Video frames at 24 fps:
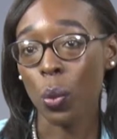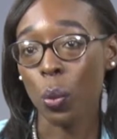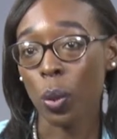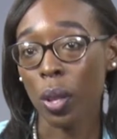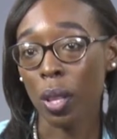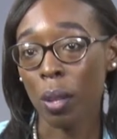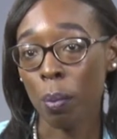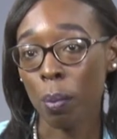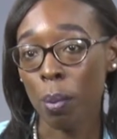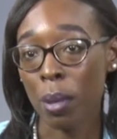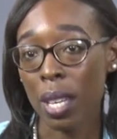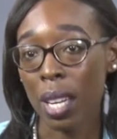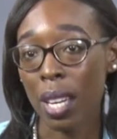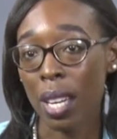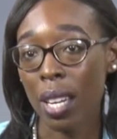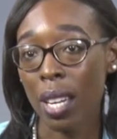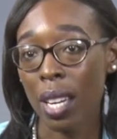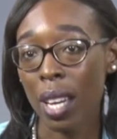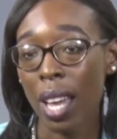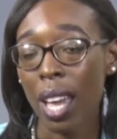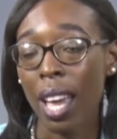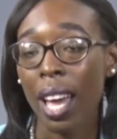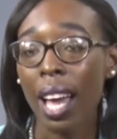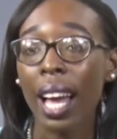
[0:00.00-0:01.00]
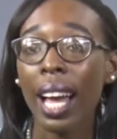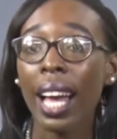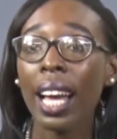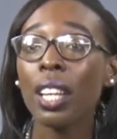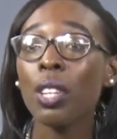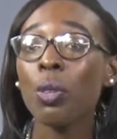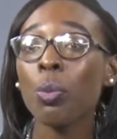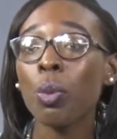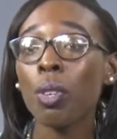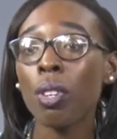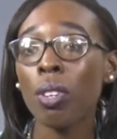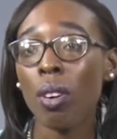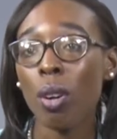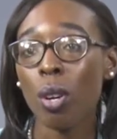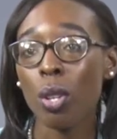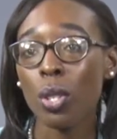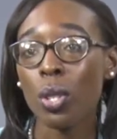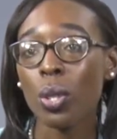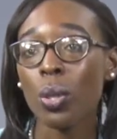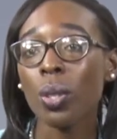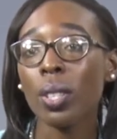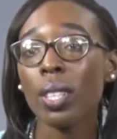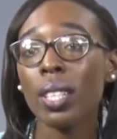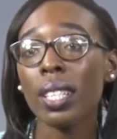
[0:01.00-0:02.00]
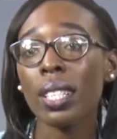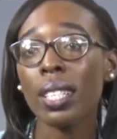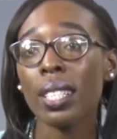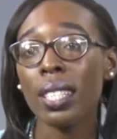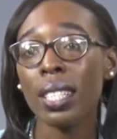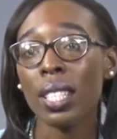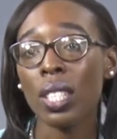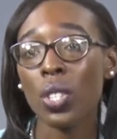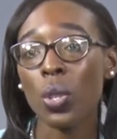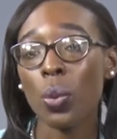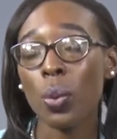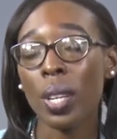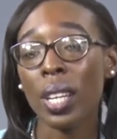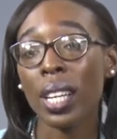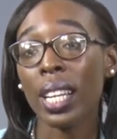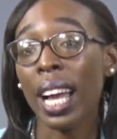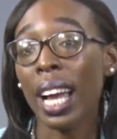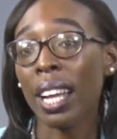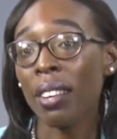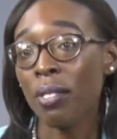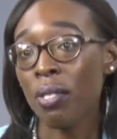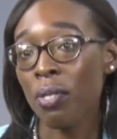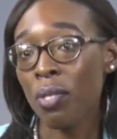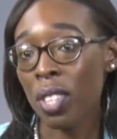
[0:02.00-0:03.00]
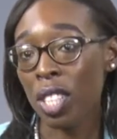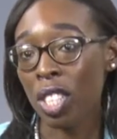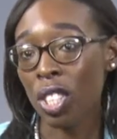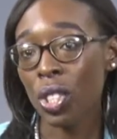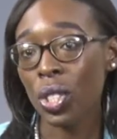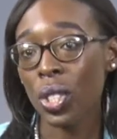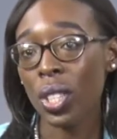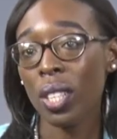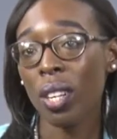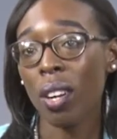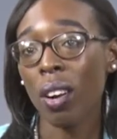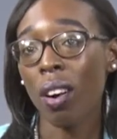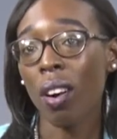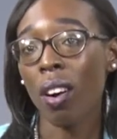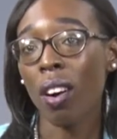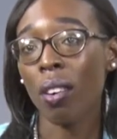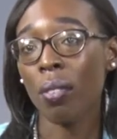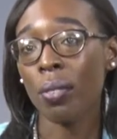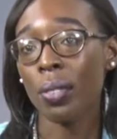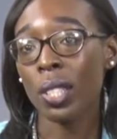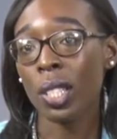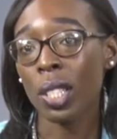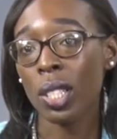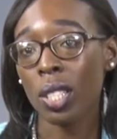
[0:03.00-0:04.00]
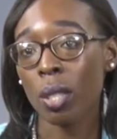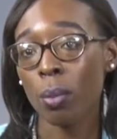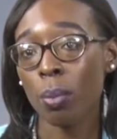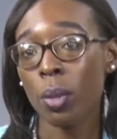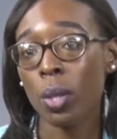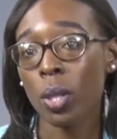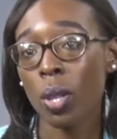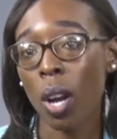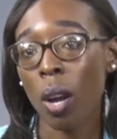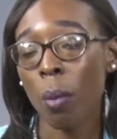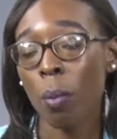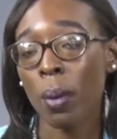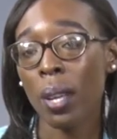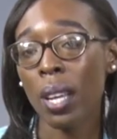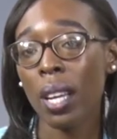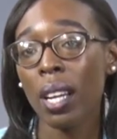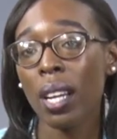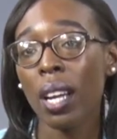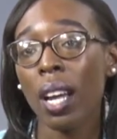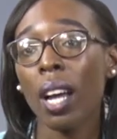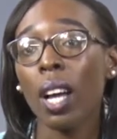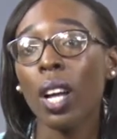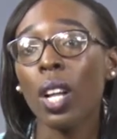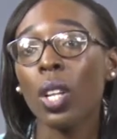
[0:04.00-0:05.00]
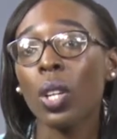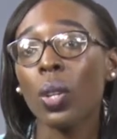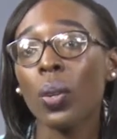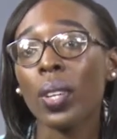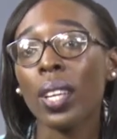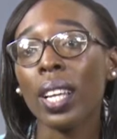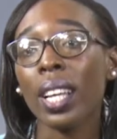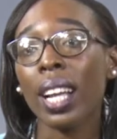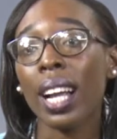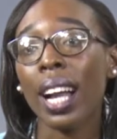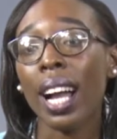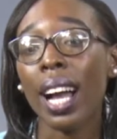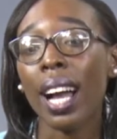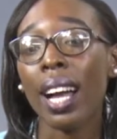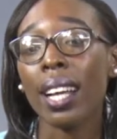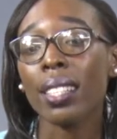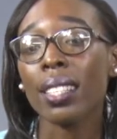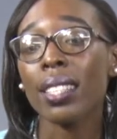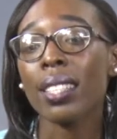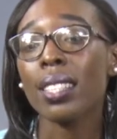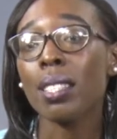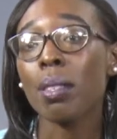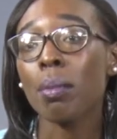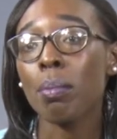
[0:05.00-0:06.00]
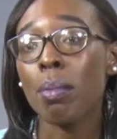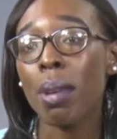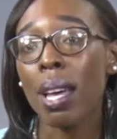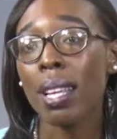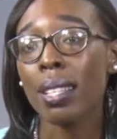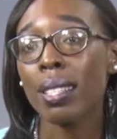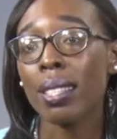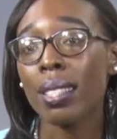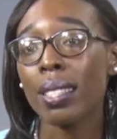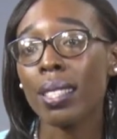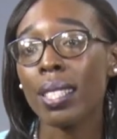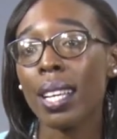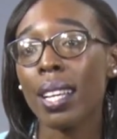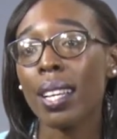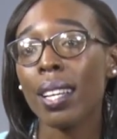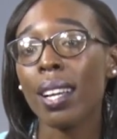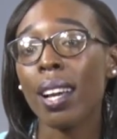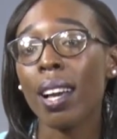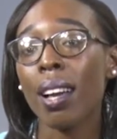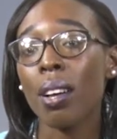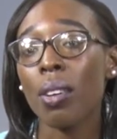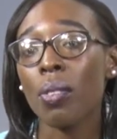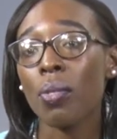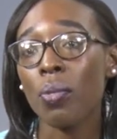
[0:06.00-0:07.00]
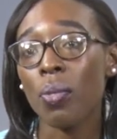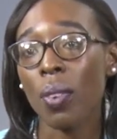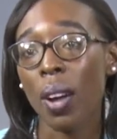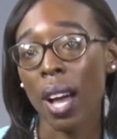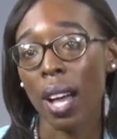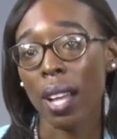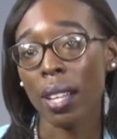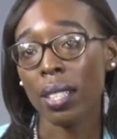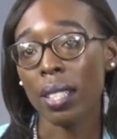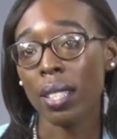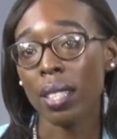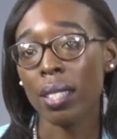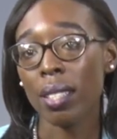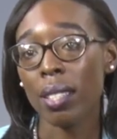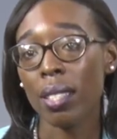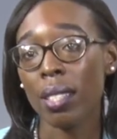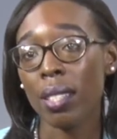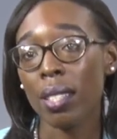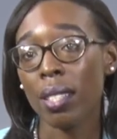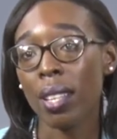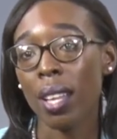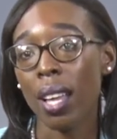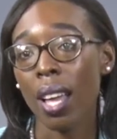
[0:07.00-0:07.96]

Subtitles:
well-being, and we're also continuing and finishing off the subtopic looking at domestic violence.